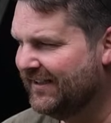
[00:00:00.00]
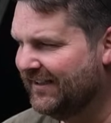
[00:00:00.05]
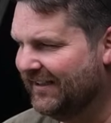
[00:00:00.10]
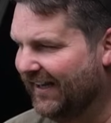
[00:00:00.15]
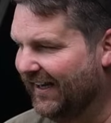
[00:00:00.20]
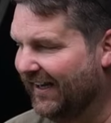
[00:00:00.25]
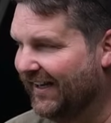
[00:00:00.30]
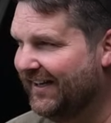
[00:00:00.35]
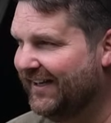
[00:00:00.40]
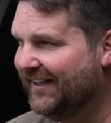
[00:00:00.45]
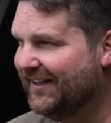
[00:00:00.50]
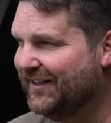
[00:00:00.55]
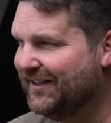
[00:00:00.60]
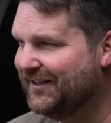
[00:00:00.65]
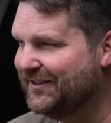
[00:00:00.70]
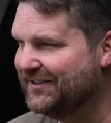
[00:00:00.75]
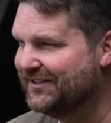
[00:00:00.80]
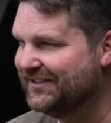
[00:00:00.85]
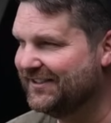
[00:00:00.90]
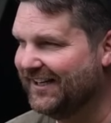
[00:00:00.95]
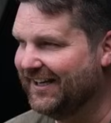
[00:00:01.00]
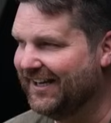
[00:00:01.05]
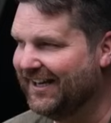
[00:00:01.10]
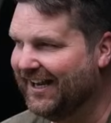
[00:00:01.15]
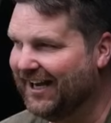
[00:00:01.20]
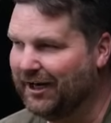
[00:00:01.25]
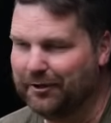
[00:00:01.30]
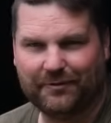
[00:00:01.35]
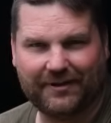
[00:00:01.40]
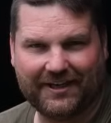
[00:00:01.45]
Yeah, it's
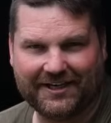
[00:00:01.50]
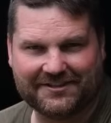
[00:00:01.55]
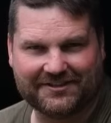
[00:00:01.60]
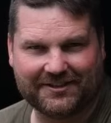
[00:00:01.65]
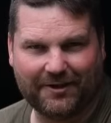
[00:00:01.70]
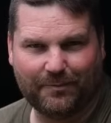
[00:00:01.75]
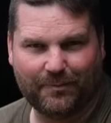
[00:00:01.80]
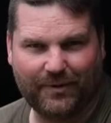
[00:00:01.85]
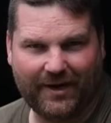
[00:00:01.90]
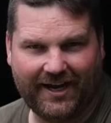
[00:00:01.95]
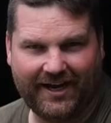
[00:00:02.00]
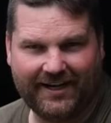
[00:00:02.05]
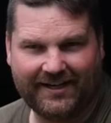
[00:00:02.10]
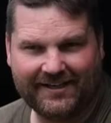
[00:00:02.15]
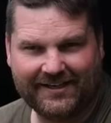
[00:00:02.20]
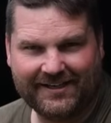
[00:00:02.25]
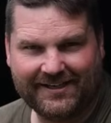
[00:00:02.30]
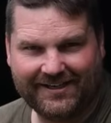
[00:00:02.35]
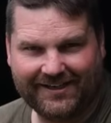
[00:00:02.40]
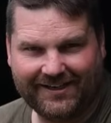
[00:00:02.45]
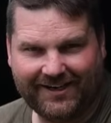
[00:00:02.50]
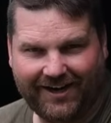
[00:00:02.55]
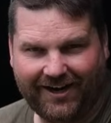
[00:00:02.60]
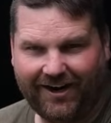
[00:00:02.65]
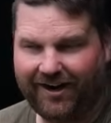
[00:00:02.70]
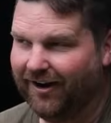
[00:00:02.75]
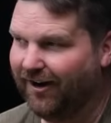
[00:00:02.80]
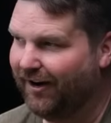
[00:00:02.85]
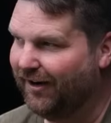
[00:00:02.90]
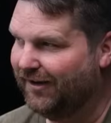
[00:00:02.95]
out there somewhere
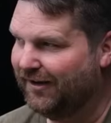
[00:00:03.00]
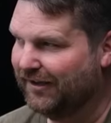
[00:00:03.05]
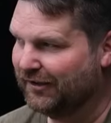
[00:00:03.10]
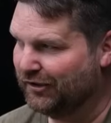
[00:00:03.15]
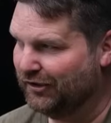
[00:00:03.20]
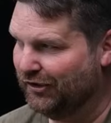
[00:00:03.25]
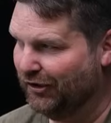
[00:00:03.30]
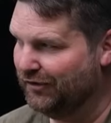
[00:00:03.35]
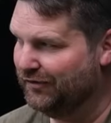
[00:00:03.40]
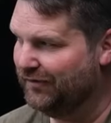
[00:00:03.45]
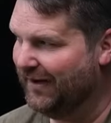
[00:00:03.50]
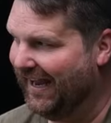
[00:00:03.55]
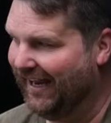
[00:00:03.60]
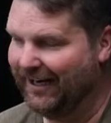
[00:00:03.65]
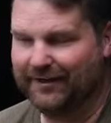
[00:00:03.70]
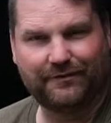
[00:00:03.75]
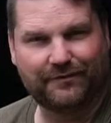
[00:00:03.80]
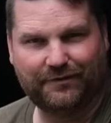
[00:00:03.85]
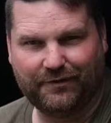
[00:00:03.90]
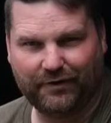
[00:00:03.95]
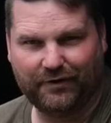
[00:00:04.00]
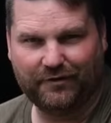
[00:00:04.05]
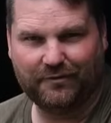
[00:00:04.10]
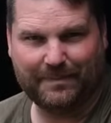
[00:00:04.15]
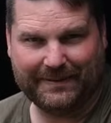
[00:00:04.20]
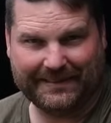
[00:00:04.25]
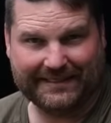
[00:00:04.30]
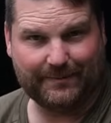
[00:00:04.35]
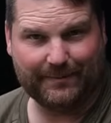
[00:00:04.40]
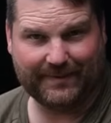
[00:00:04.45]
are a good handful of
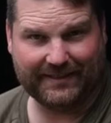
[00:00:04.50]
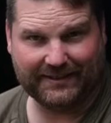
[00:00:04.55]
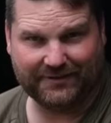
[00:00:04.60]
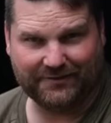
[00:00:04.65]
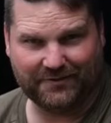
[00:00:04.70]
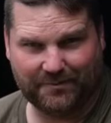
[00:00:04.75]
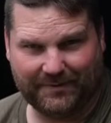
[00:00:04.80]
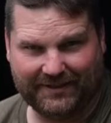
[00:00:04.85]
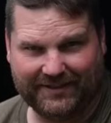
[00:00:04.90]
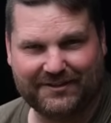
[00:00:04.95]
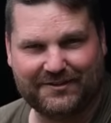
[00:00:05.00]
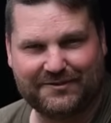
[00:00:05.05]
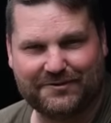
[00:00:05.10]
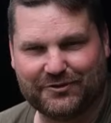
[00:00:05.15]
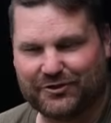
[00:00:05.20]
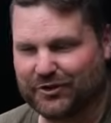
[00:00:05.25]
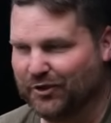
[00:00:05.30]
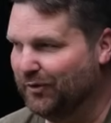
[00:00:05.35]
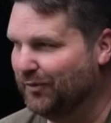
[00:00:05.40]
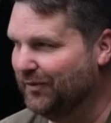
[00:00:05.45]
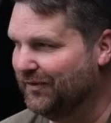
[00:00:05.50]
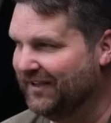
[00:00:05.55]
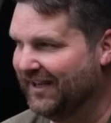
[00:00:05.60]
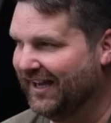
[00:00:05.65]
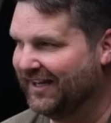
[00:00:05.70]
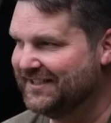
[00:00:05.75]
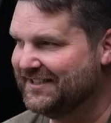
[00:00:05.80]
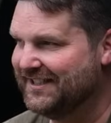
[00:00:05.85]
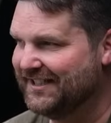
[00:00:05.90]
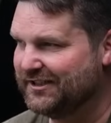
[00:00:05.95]
PBs for me, so the
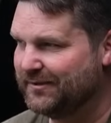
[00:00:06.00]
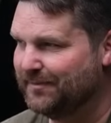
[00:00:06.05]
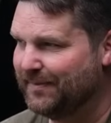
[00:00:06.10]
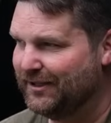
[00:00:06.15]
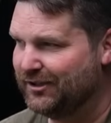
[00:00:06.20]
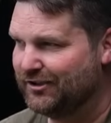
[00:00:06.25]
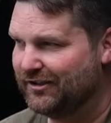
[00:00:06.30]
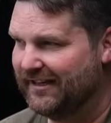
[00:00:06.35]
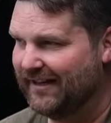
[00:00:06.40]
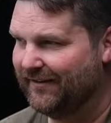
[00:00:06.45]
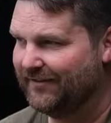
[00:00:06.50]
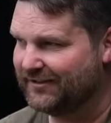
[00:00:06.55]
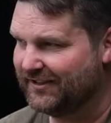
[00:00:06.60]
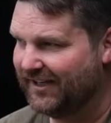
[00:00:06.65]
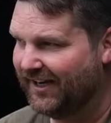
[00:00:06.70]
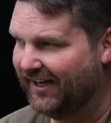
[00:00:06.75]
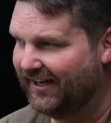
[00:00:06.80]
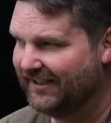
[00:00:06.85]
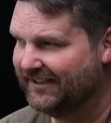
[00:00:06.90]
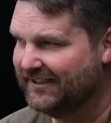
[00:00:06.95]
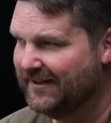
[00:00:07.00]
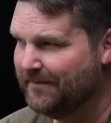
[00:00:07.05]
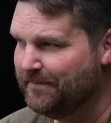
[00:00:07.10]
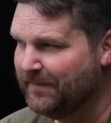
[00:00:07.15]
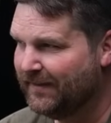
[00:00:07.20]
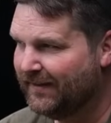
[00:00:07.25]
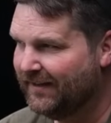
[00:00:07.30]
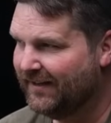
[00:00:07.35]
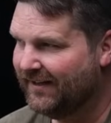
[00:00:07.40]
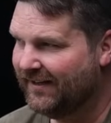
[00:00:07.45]
anticipation levels are high,
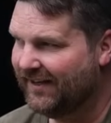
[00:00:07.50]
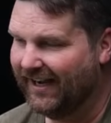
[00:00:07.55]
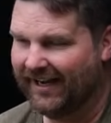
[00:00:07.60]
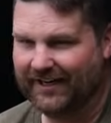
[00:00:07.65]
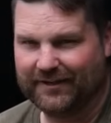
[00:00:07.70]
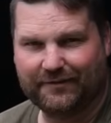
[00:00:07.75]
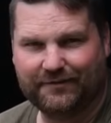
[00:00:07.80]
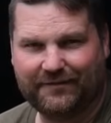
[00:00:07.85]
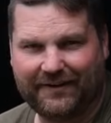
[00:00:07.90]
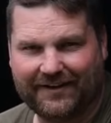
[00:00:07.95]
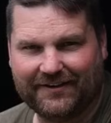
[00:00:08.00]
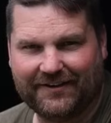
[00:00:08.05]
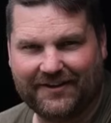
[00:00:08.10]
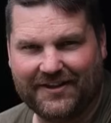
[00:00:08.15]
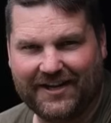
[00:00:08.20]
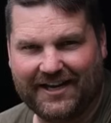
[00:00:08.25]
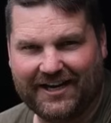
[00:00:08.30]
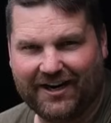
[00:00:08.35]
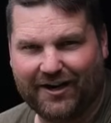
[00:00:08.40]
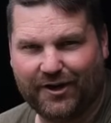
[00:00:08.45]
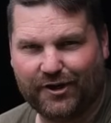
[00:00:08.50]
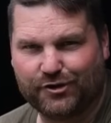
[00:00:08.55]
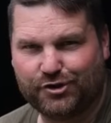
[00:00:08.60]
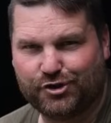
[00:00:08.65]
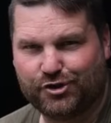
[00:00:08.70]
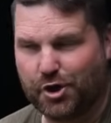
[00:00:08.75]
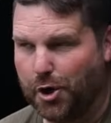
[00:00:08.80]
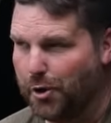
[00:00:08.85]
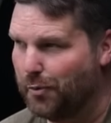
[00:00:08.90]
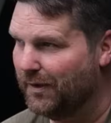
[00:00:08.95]
and the fact that they are
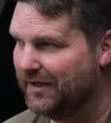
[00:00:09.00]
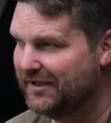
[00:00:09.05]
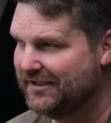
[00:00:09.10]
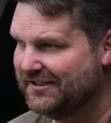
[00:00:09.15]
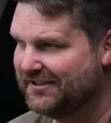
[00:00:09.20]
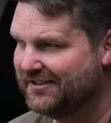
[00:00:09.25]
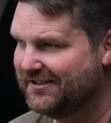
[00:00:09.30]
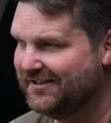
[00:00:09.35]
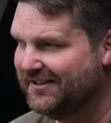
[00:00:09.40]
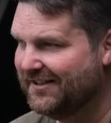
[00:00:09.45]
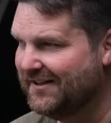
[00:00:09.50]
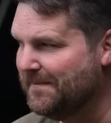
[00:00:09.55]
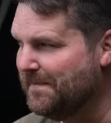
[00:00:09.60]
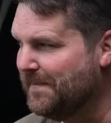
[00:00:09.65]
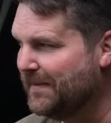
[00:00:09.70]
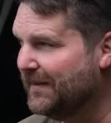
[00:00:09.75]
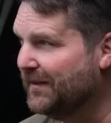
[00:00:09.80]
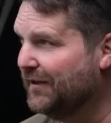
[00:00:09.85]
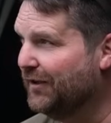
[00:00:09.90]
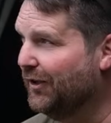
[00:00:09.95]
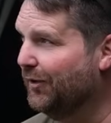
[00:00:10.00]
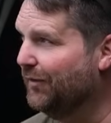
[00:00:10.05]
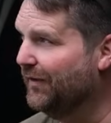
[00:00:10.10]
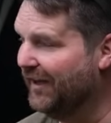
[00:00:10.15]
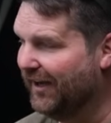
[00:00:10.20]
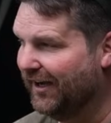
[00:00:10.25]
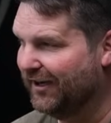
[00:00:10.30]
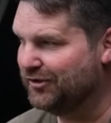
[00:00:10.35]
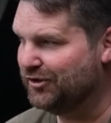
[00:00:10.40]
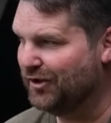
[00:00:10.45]
showers,
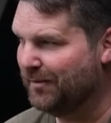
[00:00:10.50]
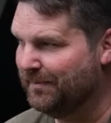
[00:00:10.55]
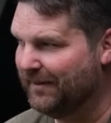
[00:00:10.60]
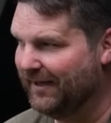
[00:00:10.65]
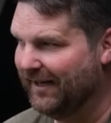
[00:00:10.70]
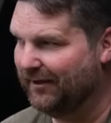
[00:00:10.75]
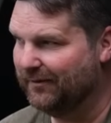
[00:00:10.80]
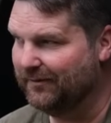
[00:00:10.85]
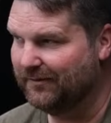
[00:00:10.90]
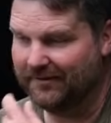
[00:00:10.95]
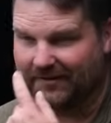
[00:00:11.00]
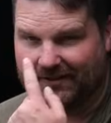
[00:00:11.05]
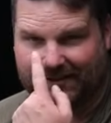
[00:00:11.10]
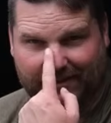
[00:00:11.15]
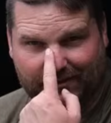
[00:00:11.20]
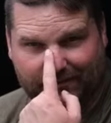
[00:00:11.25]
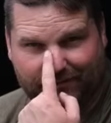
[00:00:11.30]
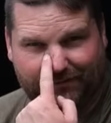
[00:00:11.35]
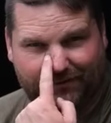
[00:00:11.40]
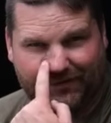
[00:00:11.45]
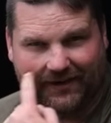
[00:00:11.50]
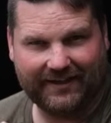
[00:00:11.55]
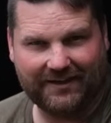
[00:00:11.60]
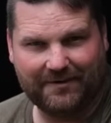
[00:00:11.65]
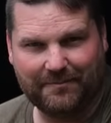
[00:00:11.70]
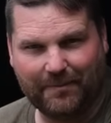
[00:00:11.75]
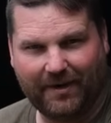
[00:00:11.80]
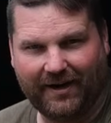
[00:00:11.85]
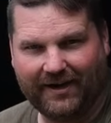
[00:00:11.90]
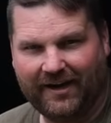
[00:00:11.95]
they are jumping out, is
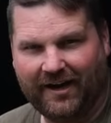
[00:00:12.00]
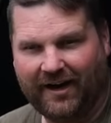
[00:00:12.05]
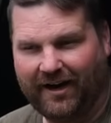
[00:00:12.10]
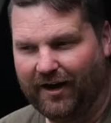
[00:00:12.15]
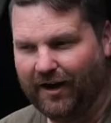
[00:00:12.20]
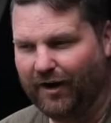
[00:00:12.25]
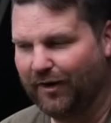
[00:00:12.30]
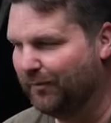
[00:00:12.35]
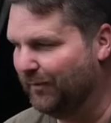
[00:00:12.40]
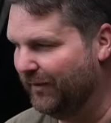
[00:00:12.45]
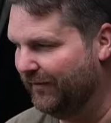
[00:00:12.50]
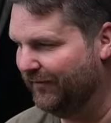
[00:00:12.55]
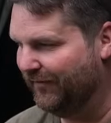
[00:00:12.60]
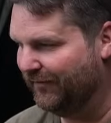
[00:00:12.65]
filling my heart with